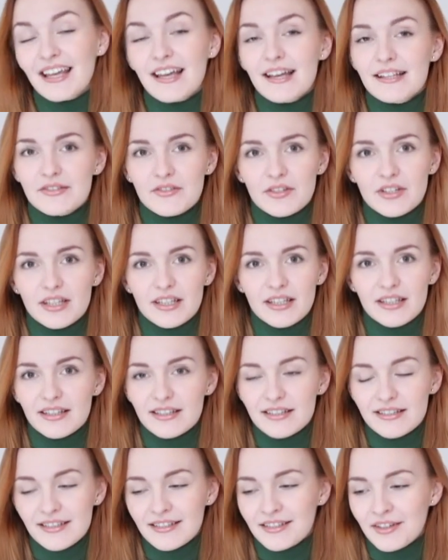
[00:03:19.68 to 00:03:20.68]
It's
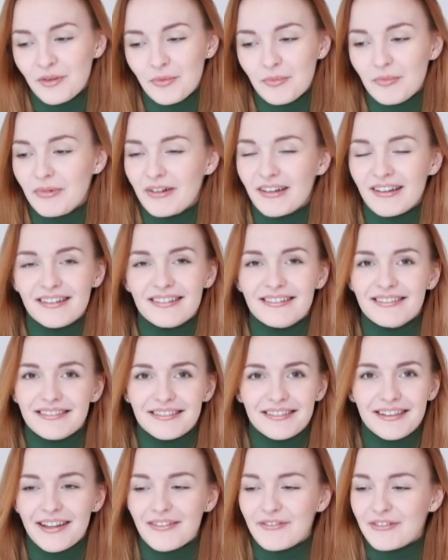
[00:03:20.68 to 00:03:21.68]
ridiculous, I know,
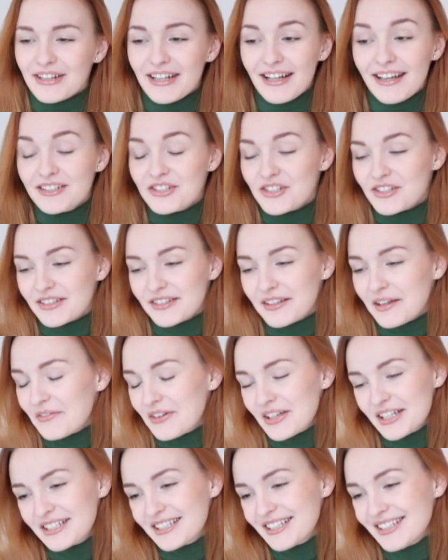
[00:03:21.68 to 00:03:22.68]
but I just love
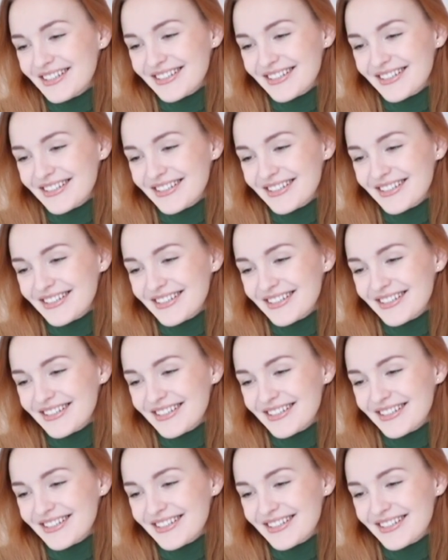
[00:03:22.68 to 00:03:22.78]
it.